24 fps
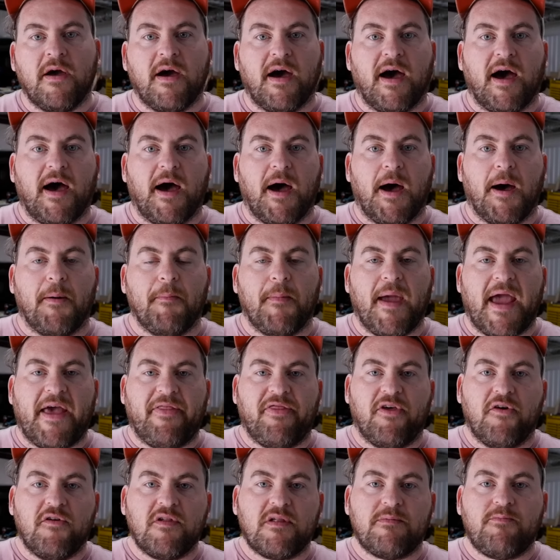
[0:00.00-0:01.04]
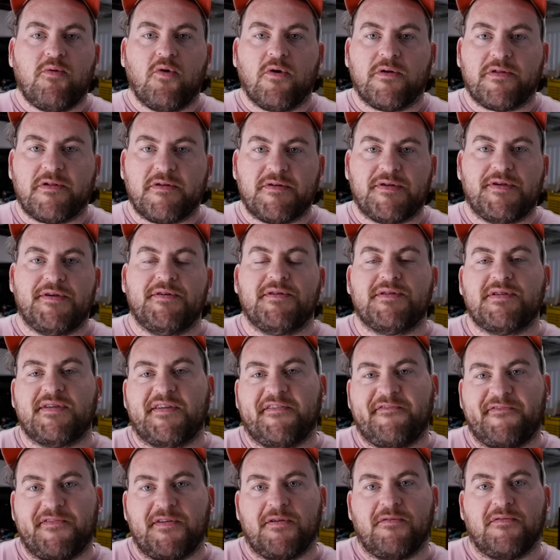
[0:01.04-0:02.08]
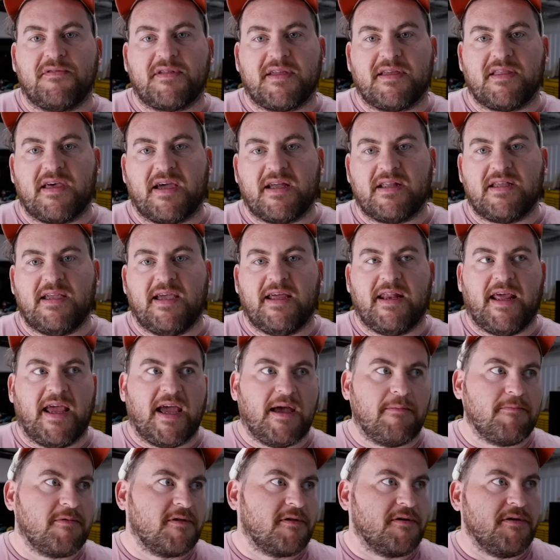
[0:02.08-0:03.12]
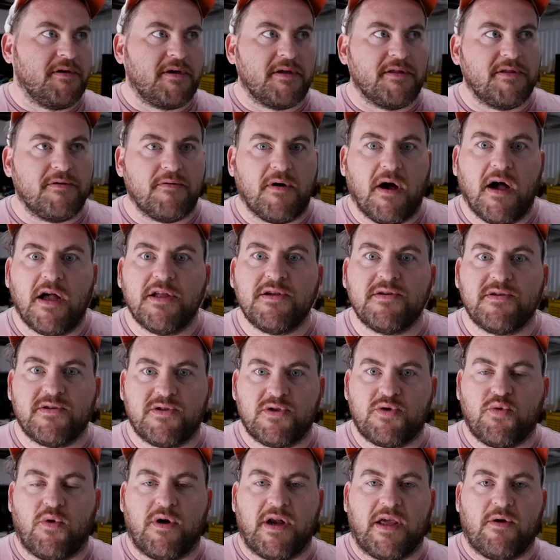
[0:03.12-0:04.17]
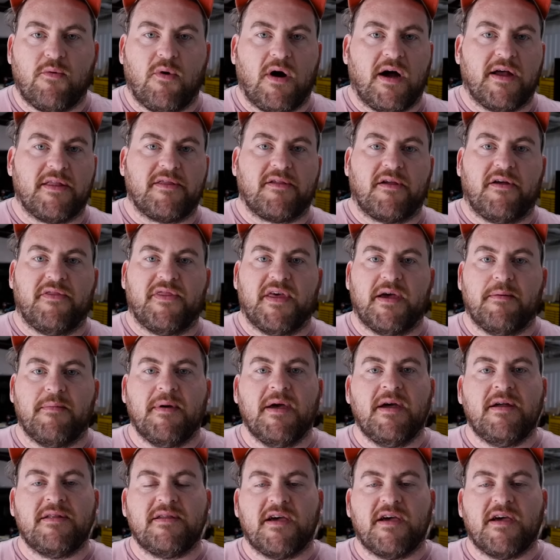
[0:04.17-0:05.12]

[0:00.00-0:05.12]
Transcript: and those ports are usually fused at like 10 amps, so you can do 120 watts on them.